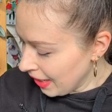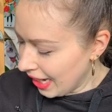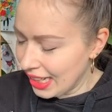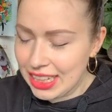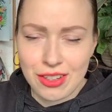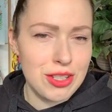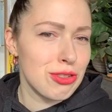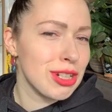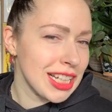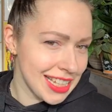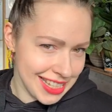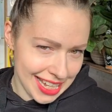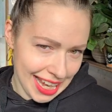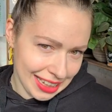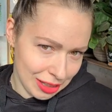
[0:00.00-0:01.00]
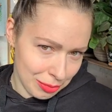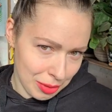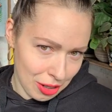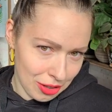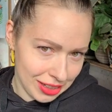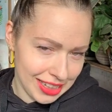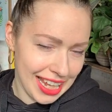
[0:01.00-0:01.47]
and I was really sad
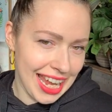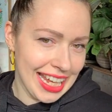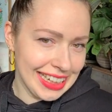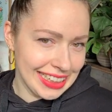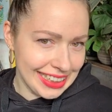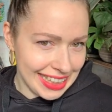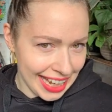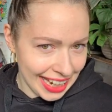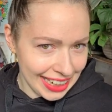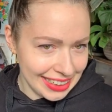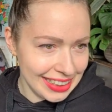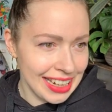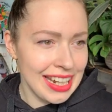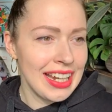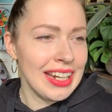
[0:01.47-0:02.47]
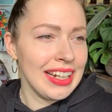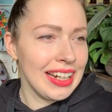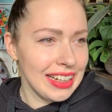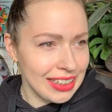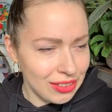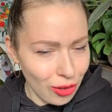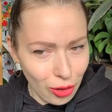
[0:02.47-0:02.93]
about it. And then
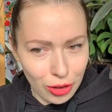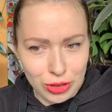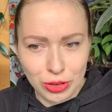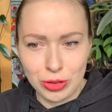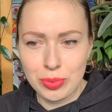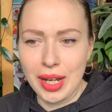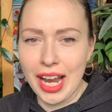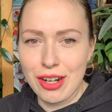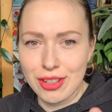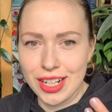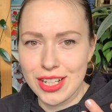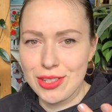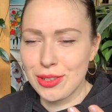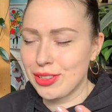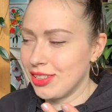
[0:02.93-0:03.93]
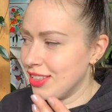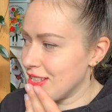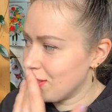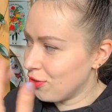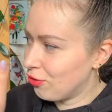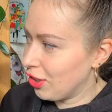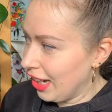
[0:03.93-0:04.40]
in autumn I rescued
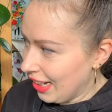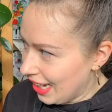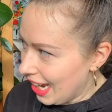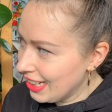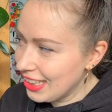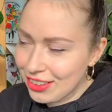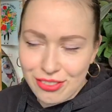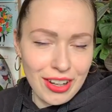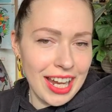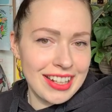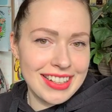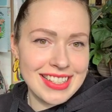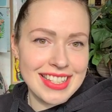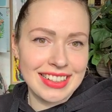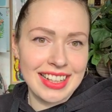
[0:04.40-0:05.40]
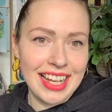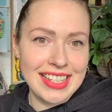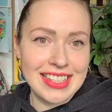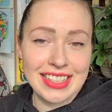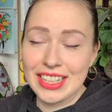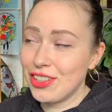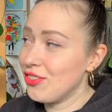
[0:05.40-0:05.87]
this variegated Ficus
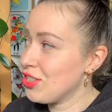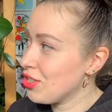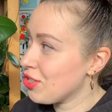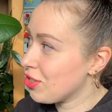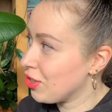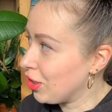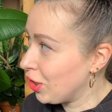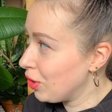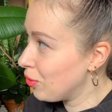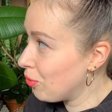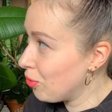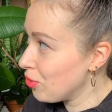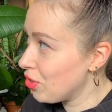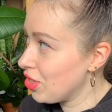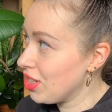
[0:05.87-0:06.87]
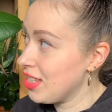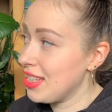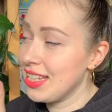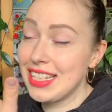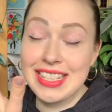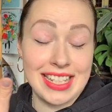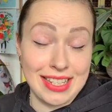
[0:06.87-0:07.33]
elastica, which is huge.
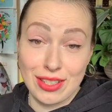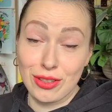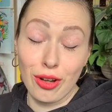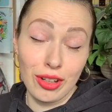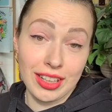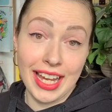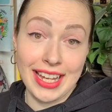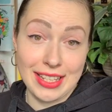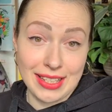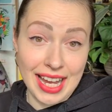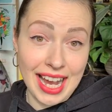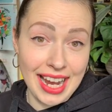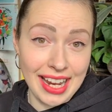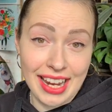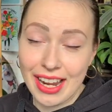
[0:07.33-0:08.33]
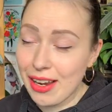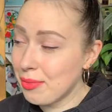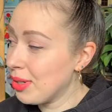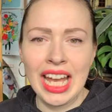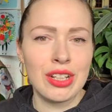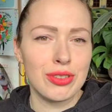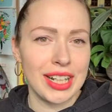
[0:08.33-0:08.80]
It's as tall as I
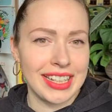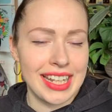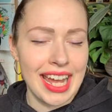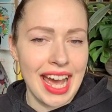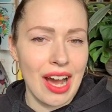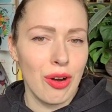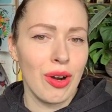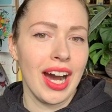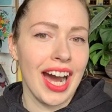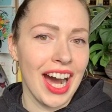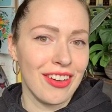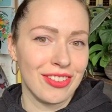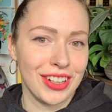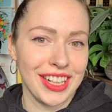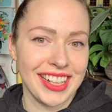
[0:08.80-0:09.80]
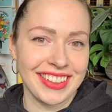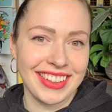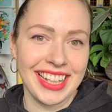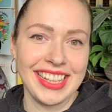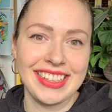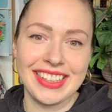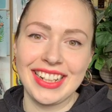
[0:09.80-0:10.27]
am, and right now, half a year
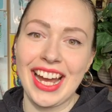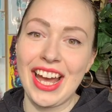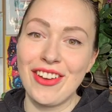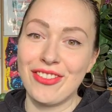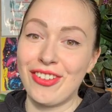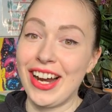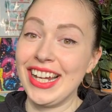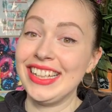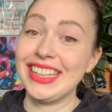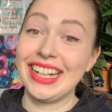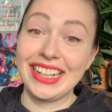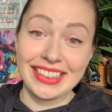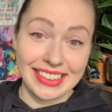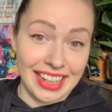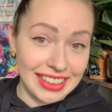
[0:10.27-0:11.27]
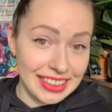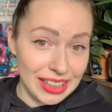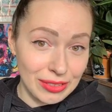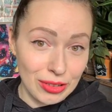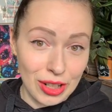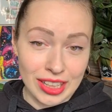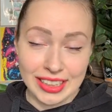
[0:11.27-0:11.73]
later, I find
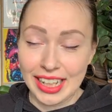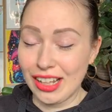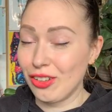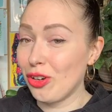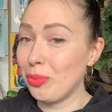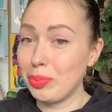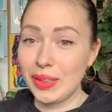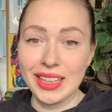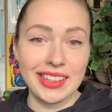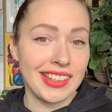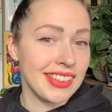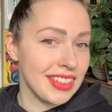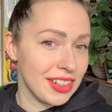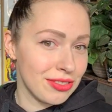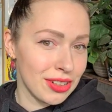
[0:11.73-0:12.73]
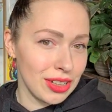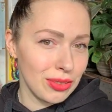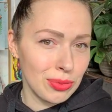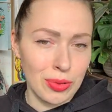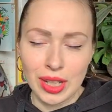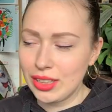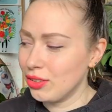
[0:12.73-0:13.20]
another one and completely
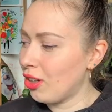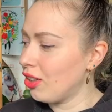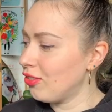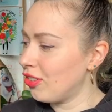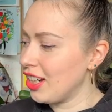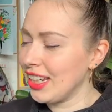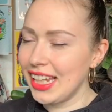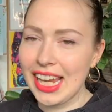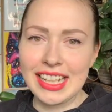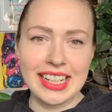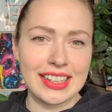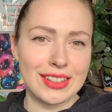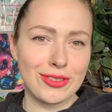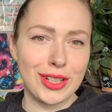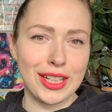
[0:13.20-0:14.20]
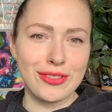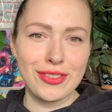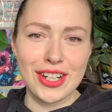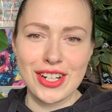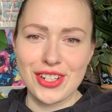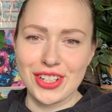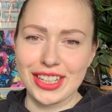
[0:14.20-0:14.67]
different one, non-variegated green
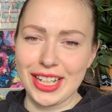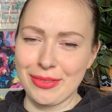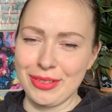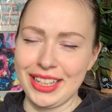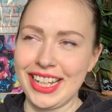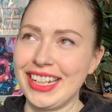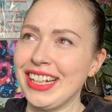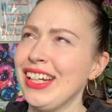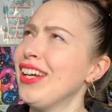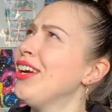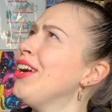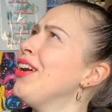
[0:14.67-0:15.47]
version. I'm like,